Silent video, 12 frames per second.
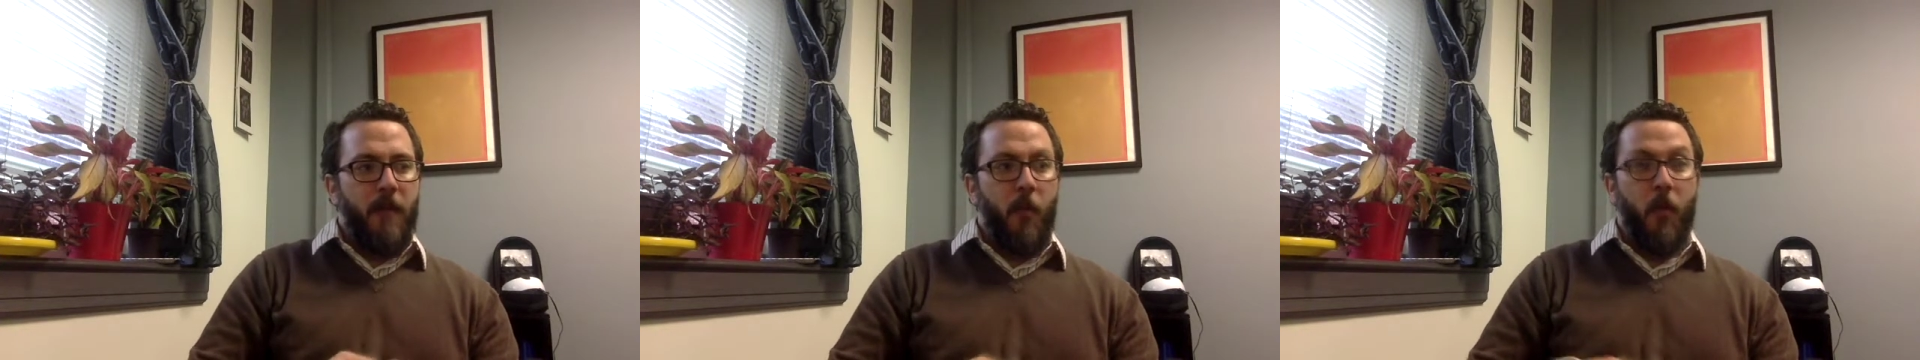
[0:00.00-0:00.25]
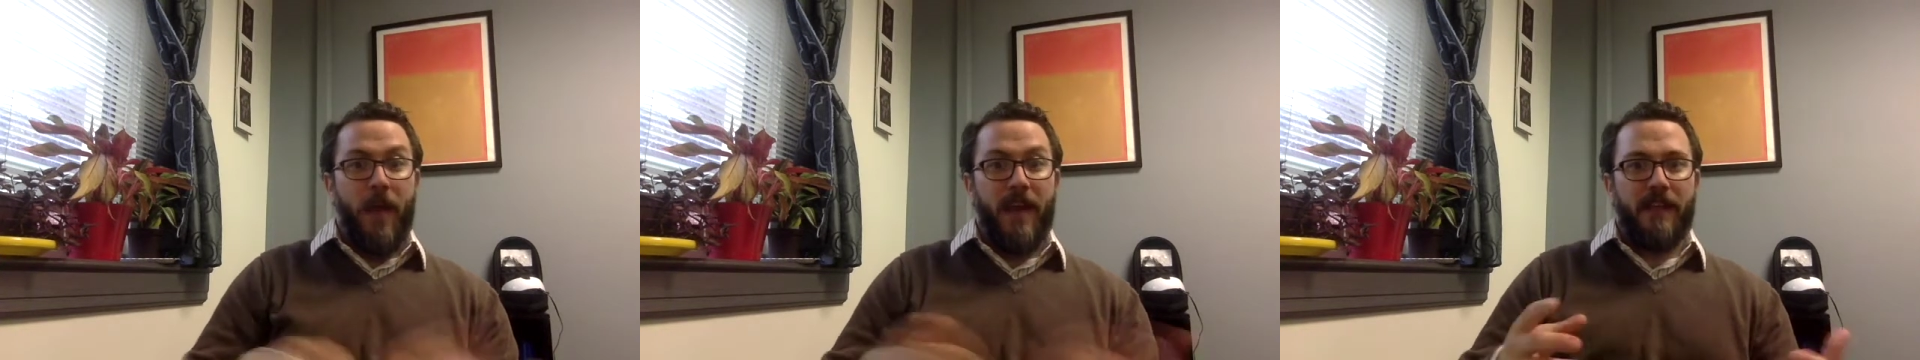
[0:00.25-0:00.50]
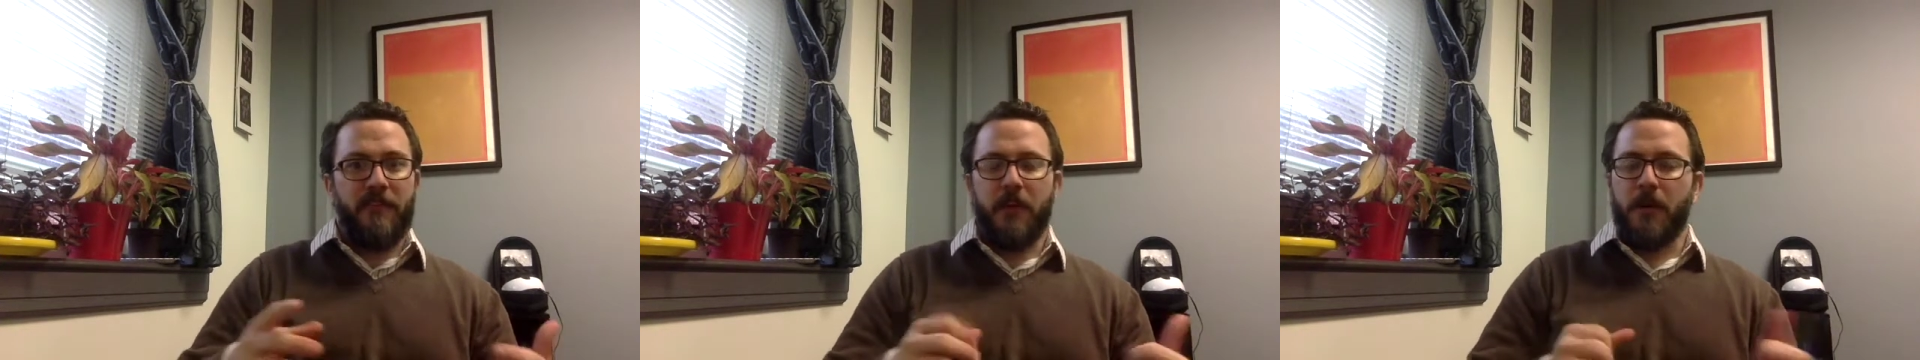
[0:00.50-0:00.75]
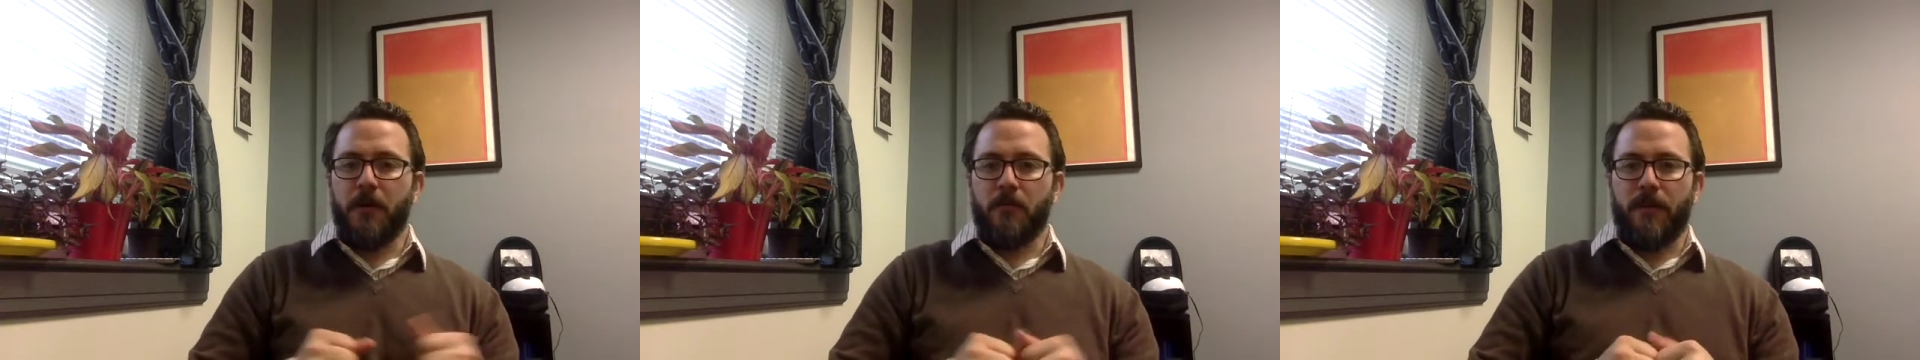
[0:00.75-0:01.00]
When is
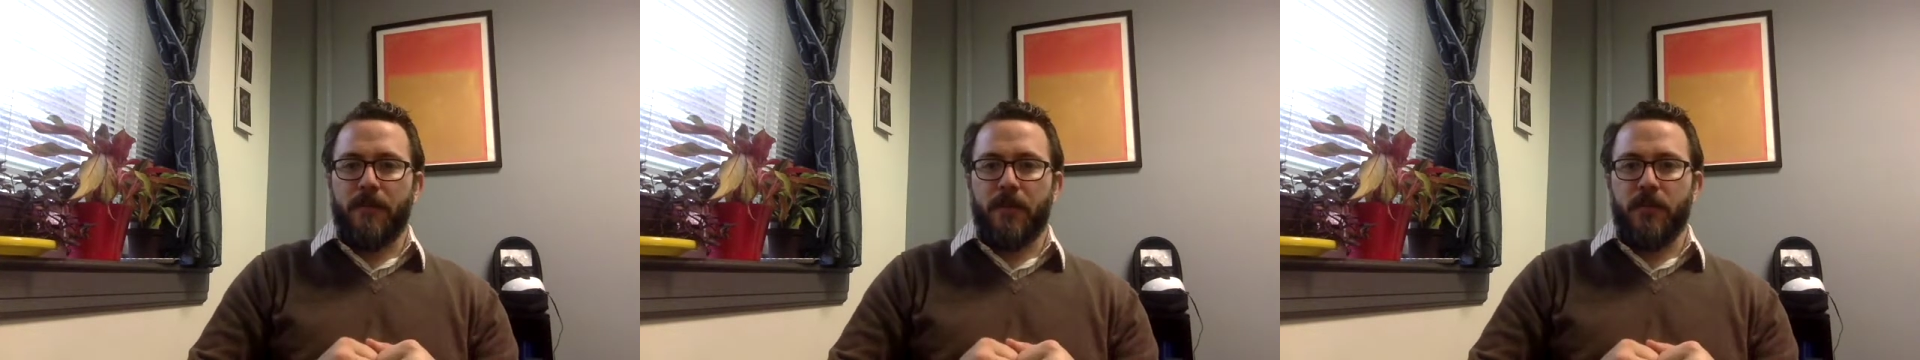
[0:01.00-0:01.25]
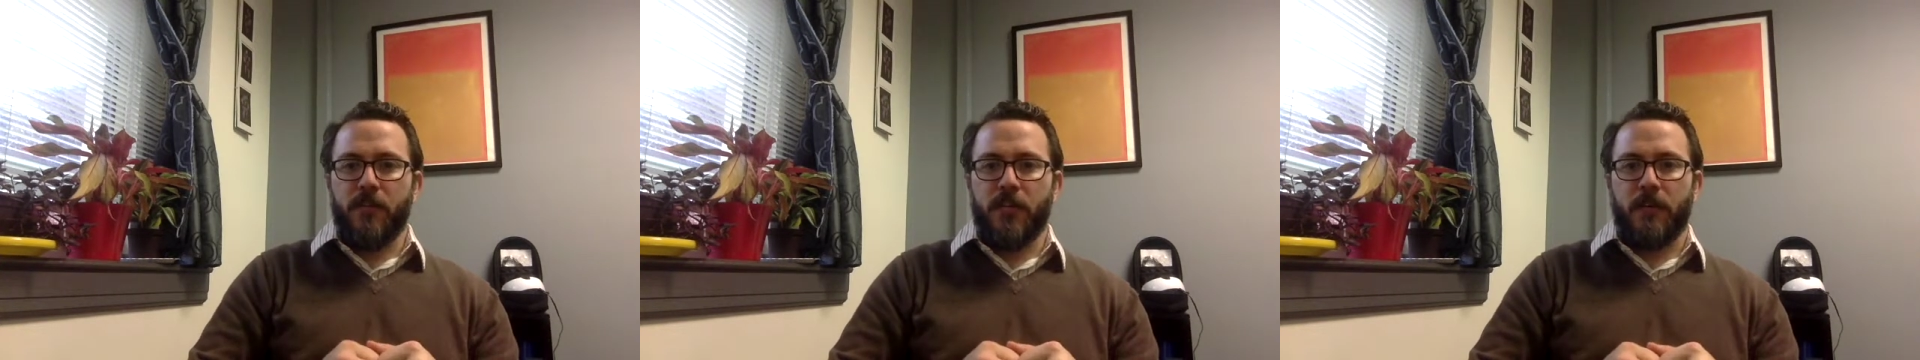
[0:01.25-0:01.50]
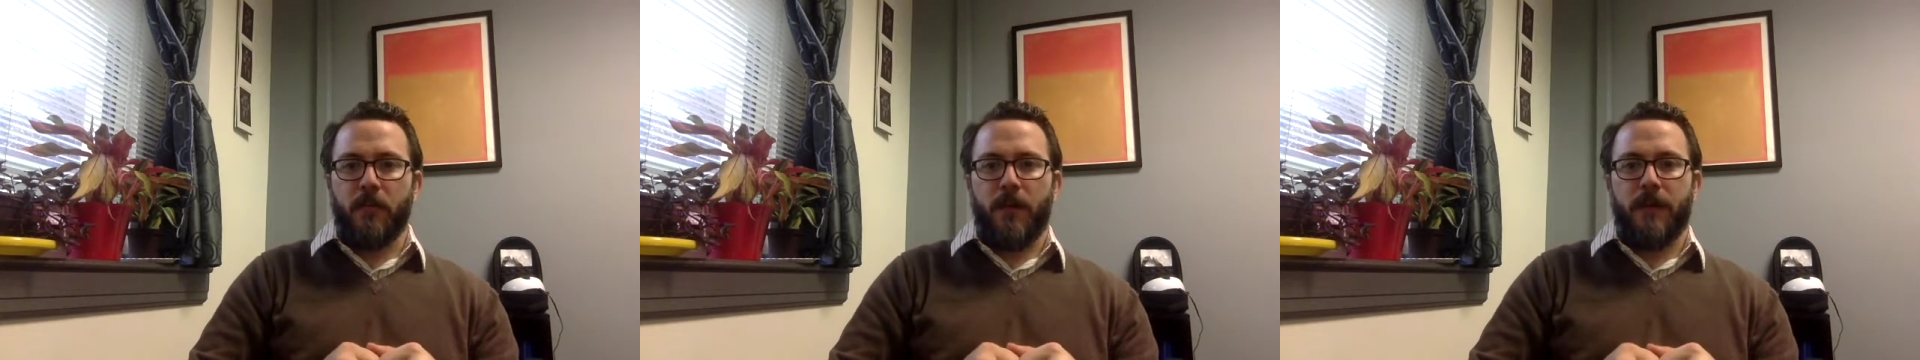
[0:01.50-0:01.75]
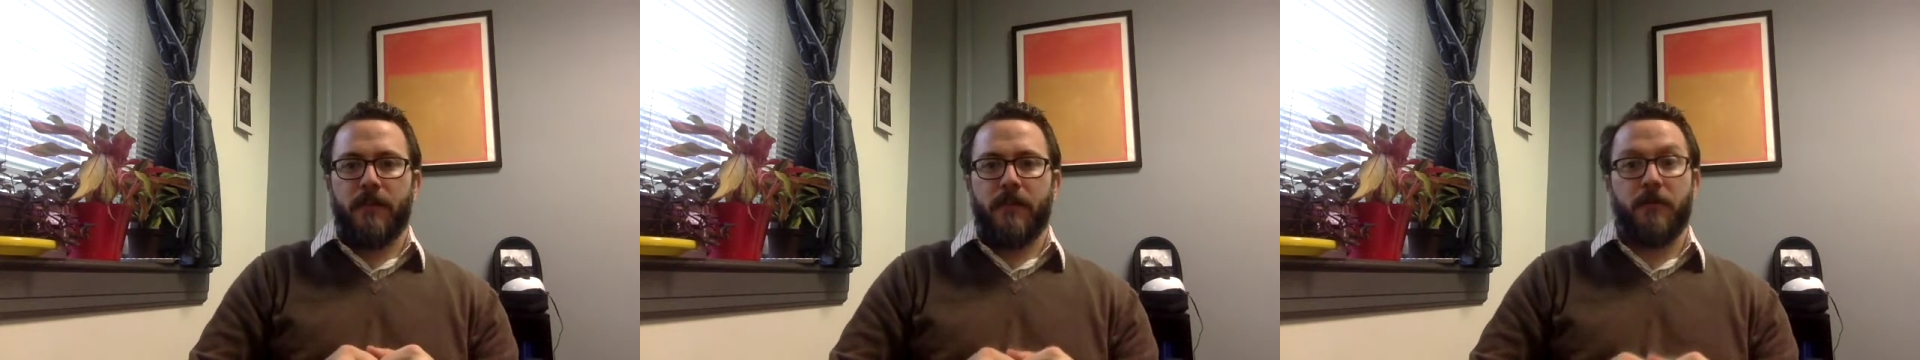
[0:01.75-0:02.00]
a revolution, when
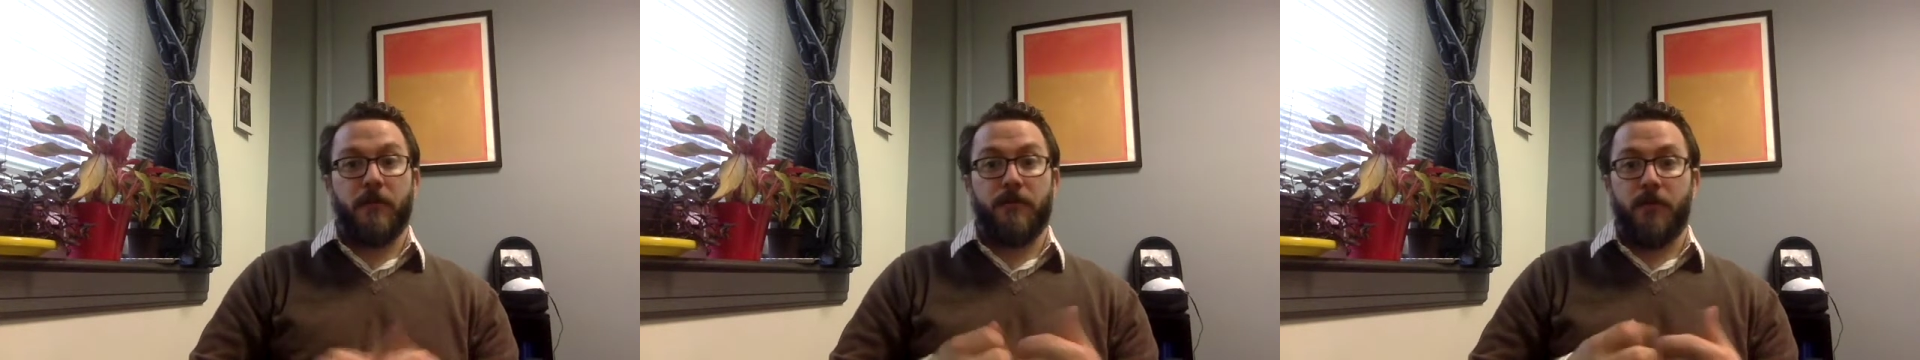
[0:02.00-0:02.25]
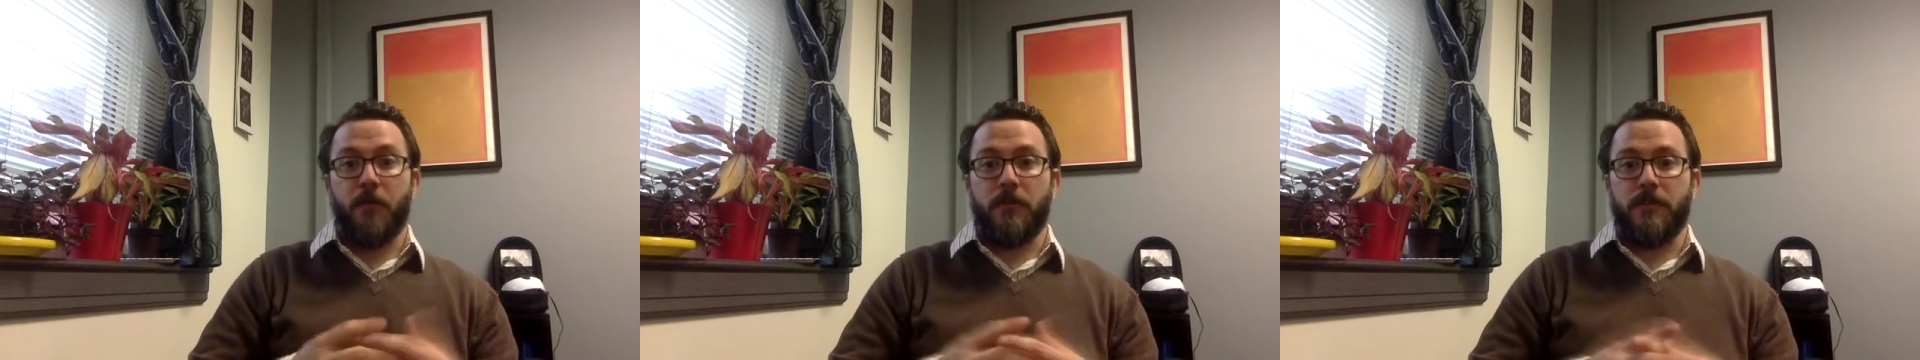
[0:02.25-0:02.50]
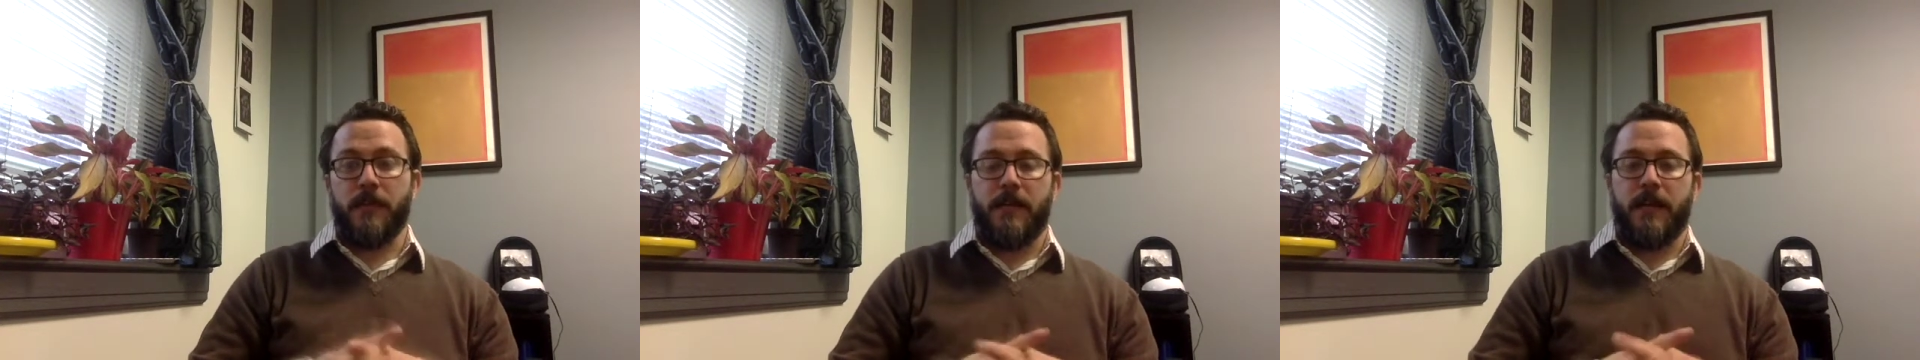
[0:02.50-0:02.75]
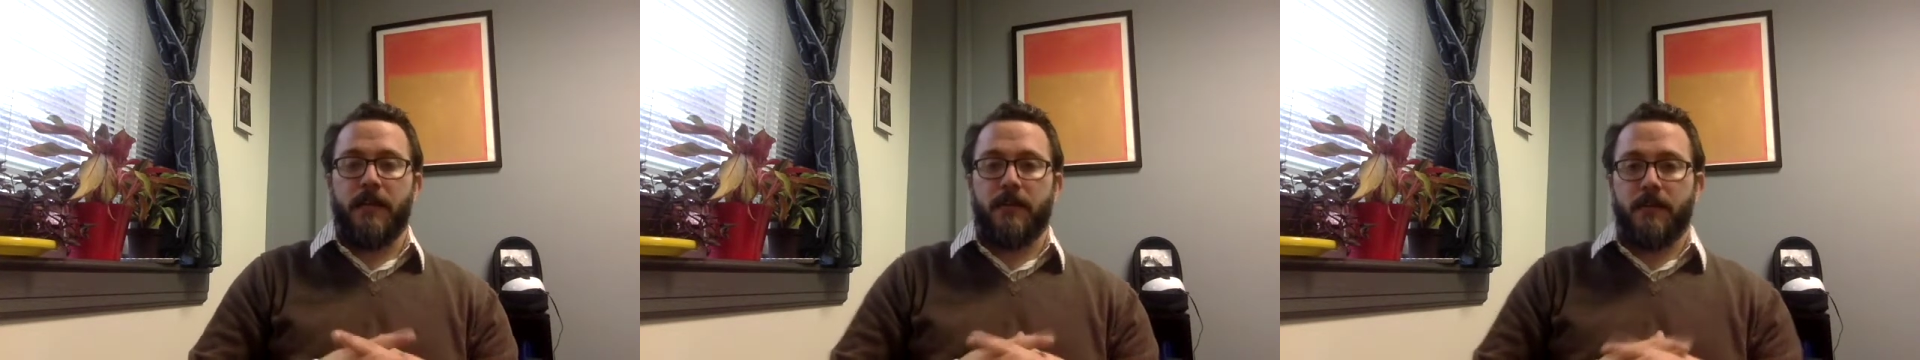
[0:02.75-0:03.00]
is a revolt
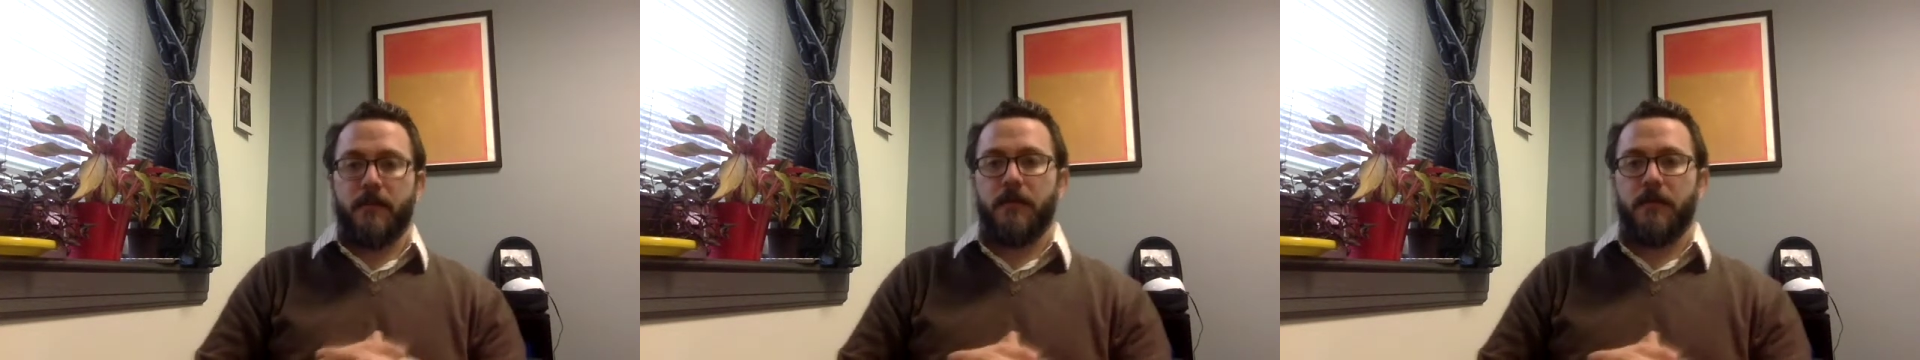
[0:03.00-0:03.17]
against